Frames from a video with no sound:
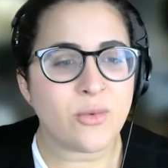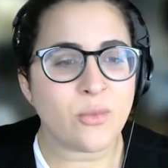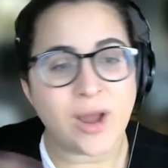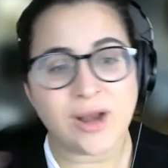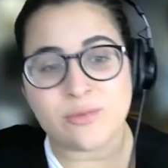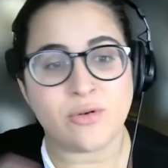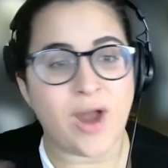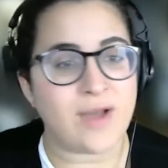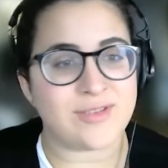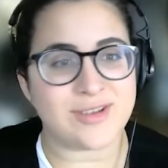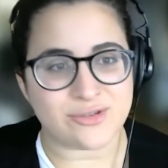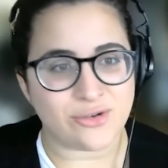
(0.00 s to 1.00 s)
when
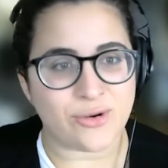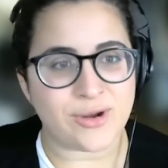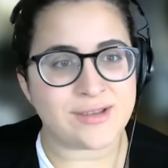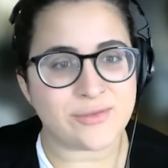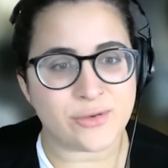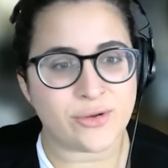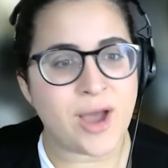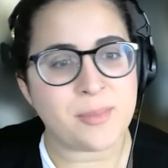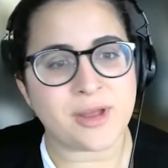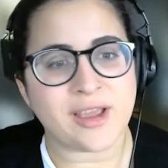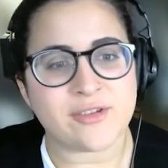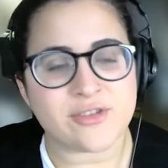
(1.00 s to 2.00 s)
crafting stories for their
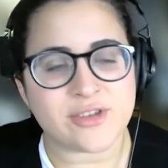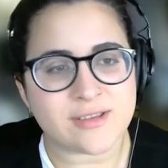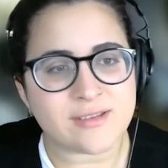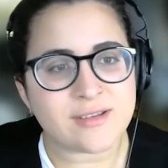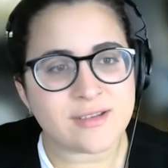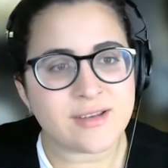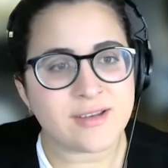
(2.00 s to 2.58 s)
applications?